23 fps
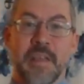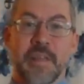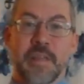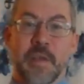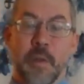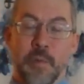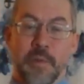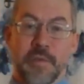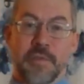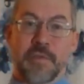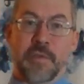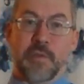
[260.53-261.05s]

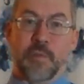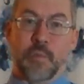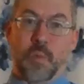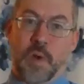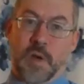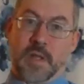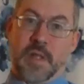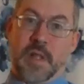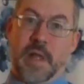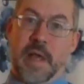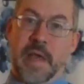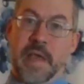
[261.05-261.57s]
There was this
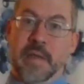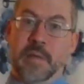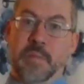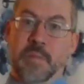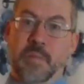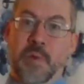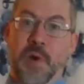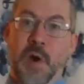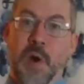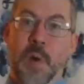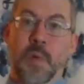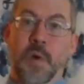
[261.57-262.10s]
one client,
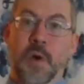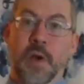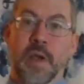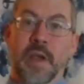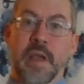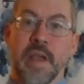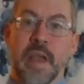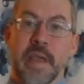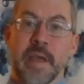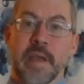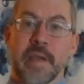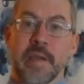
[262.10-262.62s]

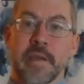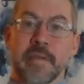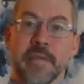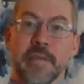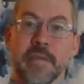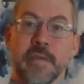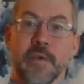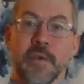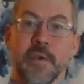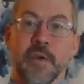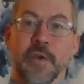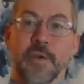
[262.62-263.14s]
Barbara, and
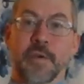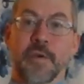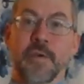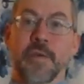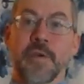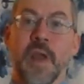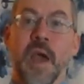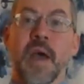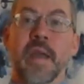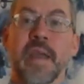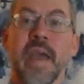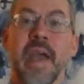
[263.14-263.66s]
her
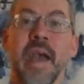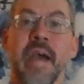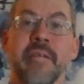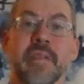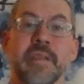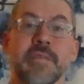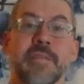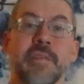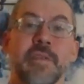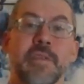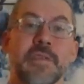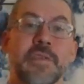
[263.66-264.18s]
not
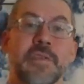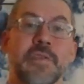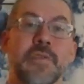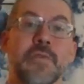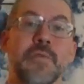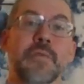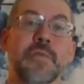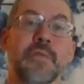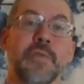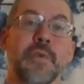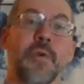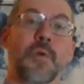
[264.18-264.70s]
having to
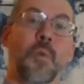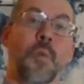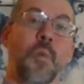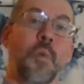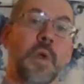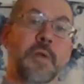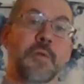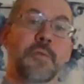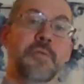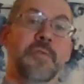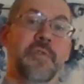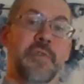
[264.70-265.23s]
use her
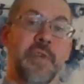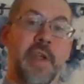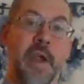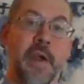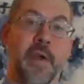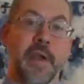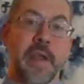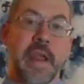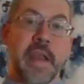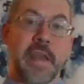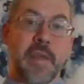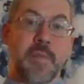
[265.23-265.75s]

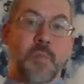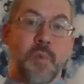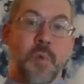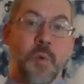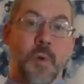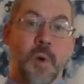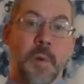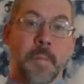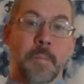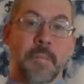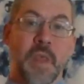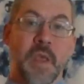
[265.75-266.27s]
wheelchair
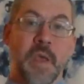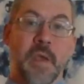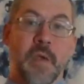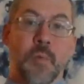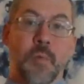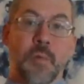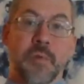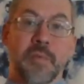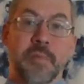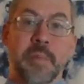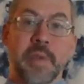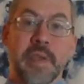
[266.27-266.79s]
anymore
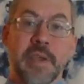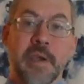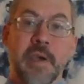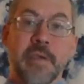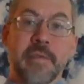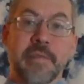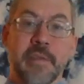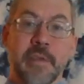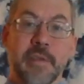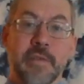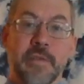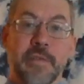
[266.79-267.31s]
was
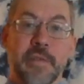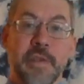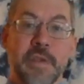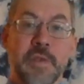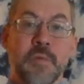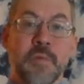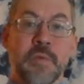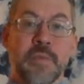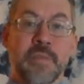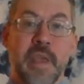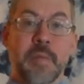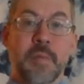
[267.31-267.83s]
because that she
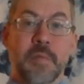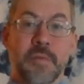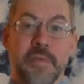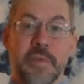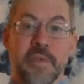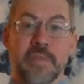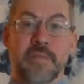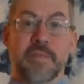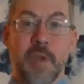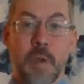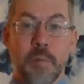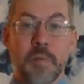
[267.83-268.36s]
was able
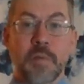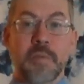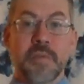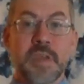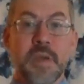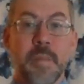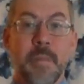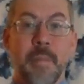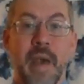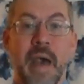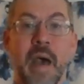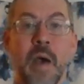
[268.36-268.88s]
to double the
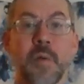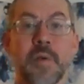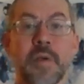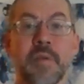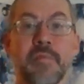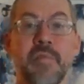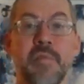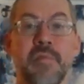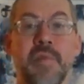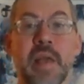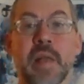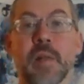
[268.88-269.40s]
amount
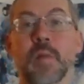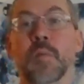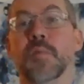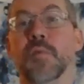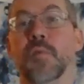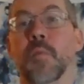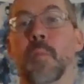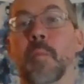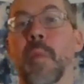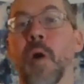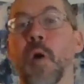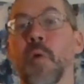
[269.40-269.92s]
of available
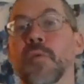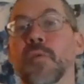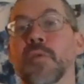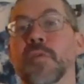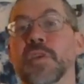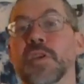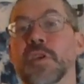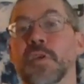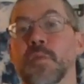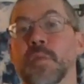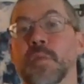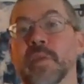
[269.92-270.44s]
motor
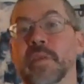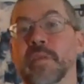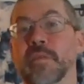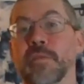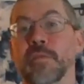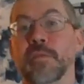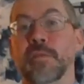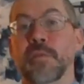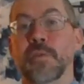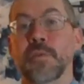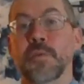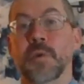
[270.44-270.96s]
units
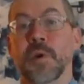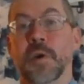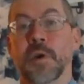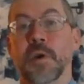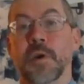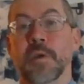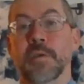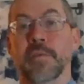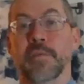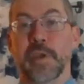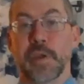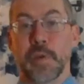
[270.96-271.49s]
to
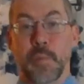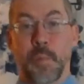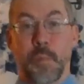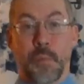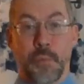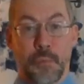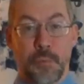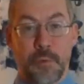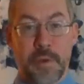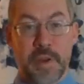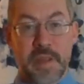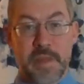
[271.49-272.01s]
her. She could
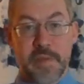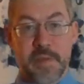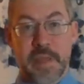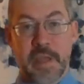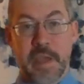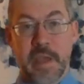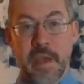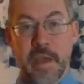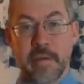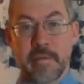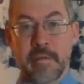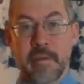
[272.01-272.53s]
breathe
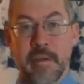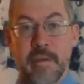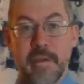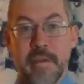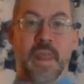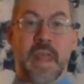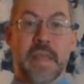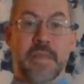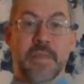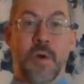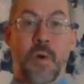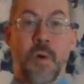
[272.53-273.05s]
again,
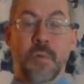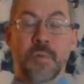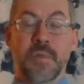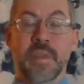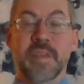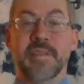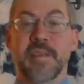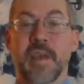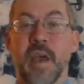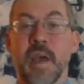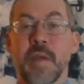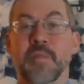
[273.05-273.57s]
and the
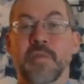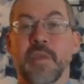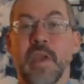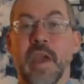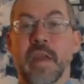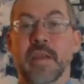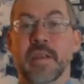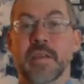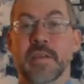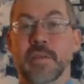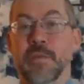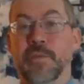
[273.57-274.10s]
only time she
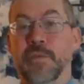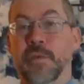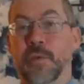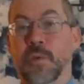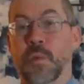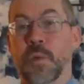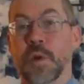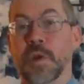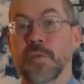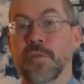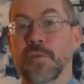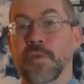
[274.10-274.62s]
had to use her
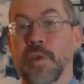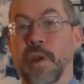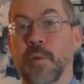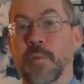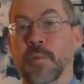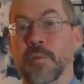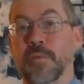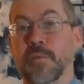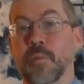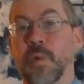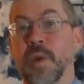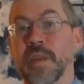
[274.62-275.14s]
wheelchair
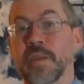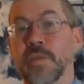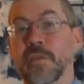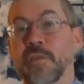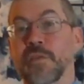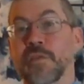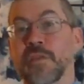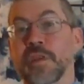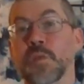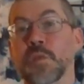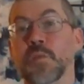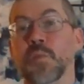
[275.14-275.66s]
was when
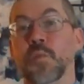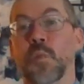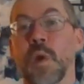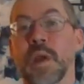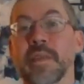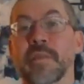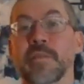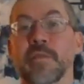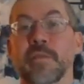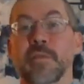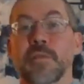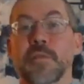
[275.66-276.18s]
she
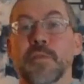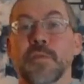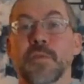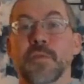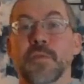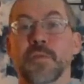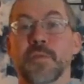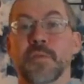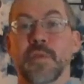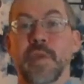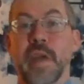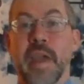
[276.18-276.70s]
went
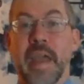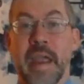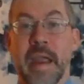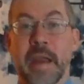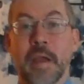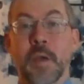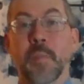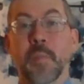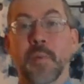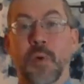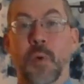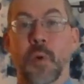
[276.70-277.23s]
to the
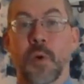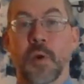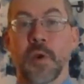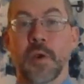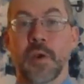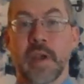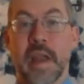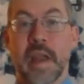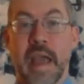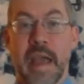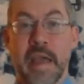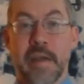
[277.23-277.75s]
airport
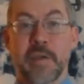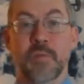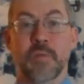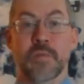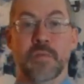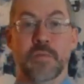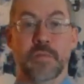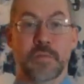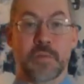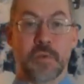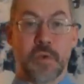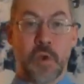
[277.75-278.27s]
and had
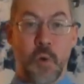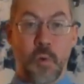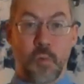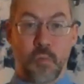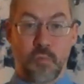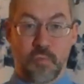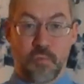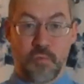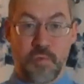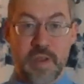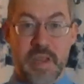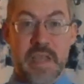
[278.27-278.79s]
to go
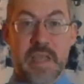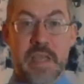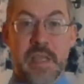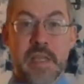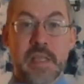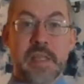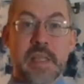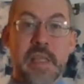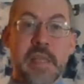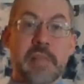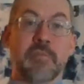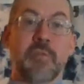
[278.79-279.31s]

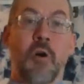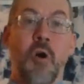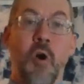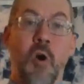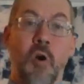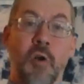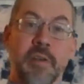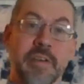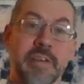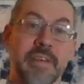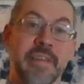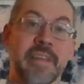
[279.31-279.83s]
really
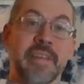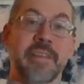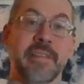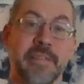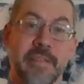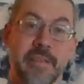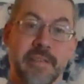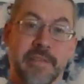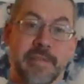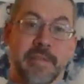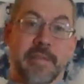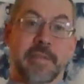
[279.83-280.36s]
long
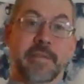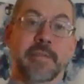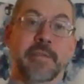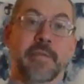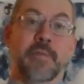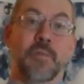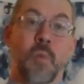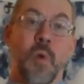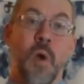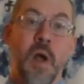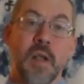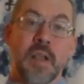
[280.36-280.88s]
distances of
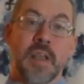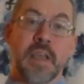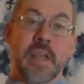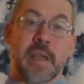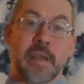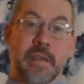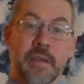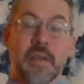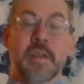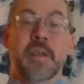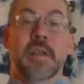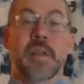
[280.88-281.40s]

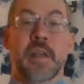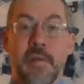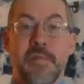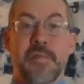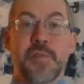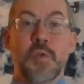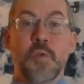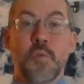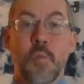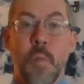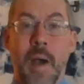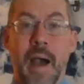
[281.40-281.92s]
walking, a
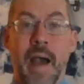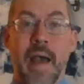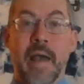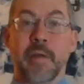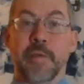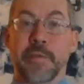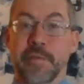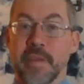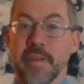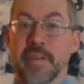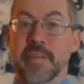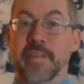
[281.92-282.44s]
few
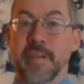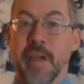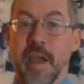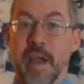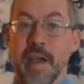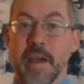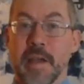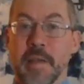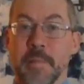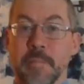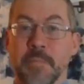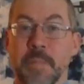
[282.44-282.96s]
miles at a
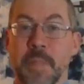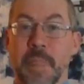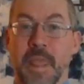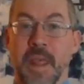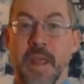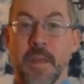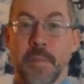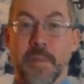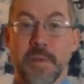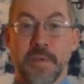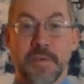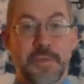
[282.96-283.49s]
time.
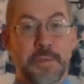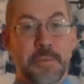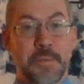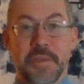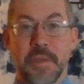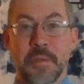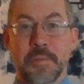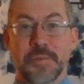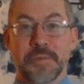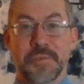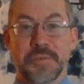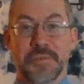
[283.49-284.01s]
But she was
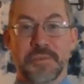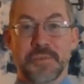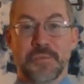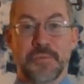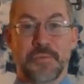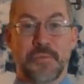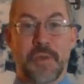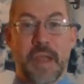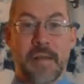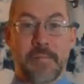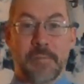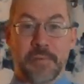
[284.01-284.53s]
able to
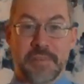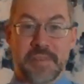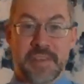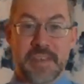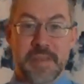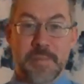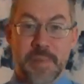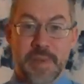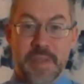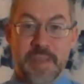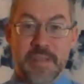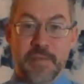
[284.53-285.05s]
travel
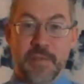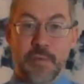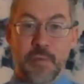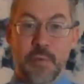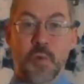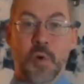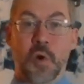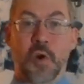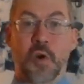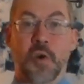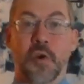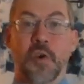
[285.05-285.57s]
deep
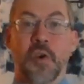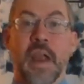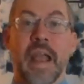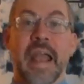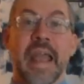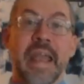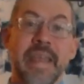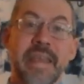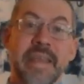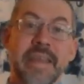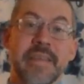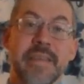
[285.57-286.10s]
into her
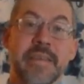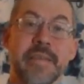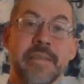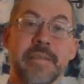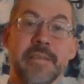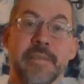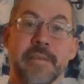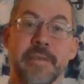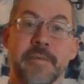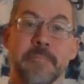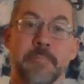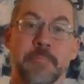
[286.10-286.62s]

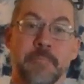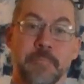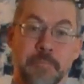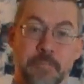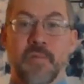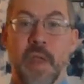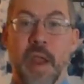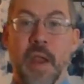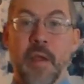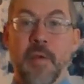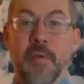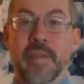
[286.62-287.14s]
80s.
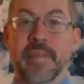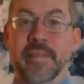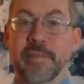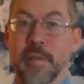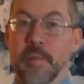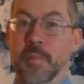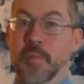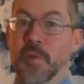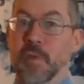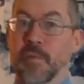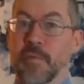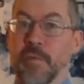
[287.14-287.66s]
Very
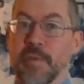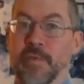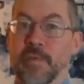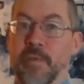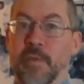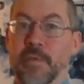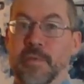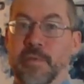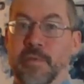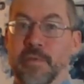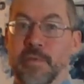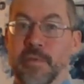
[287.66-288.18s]
similar
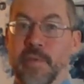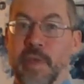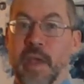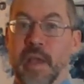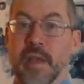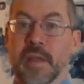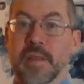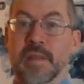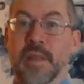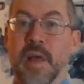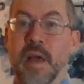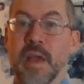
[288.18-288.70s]
results as that
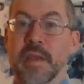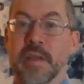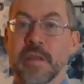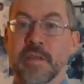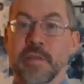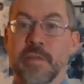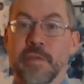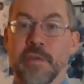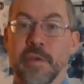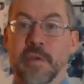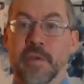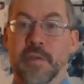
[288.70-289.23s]
client in
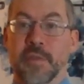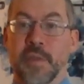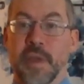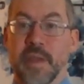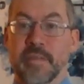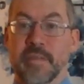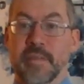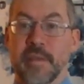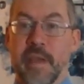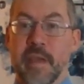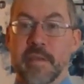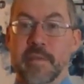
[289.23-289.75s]
Sugar
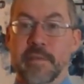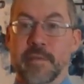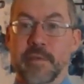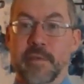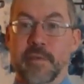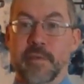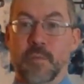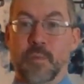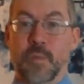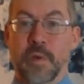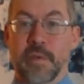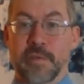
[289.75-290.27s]
Land,
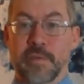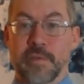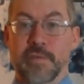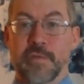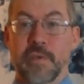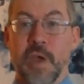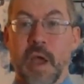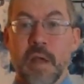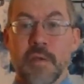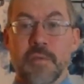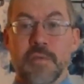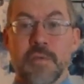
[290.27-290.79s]
Texas, was
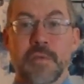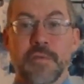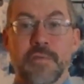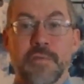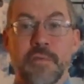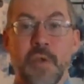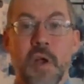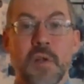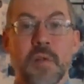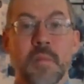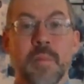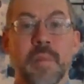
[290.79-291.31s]
Dr.
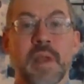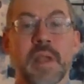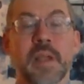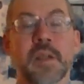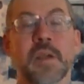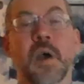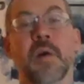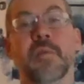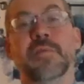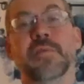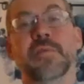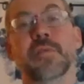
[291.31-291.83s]
Doug
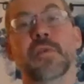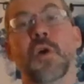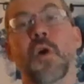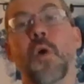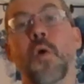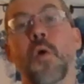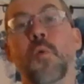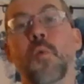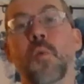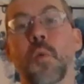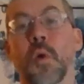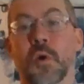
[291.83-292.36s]
McGuff's
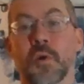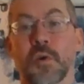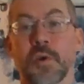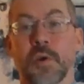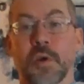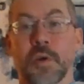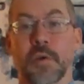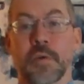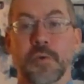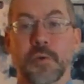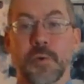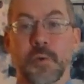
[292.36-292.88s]

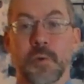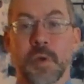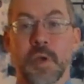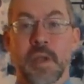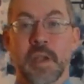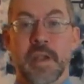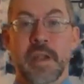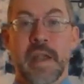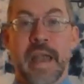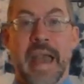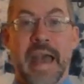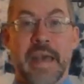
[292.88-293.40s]
coworker who
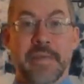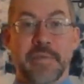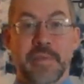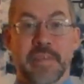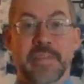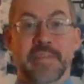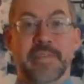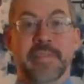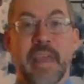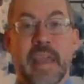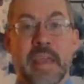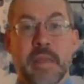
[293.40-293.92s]
had the
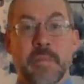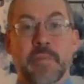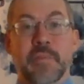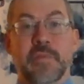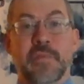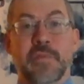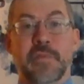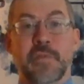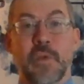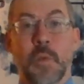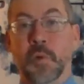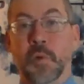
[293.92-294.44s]
same
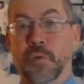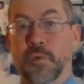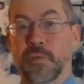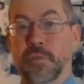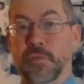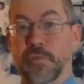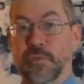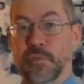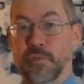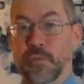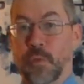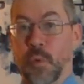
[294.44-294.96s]
similar
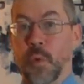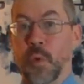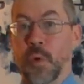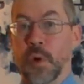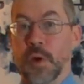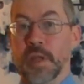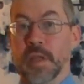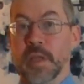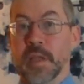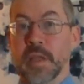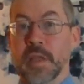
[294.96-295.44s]
story.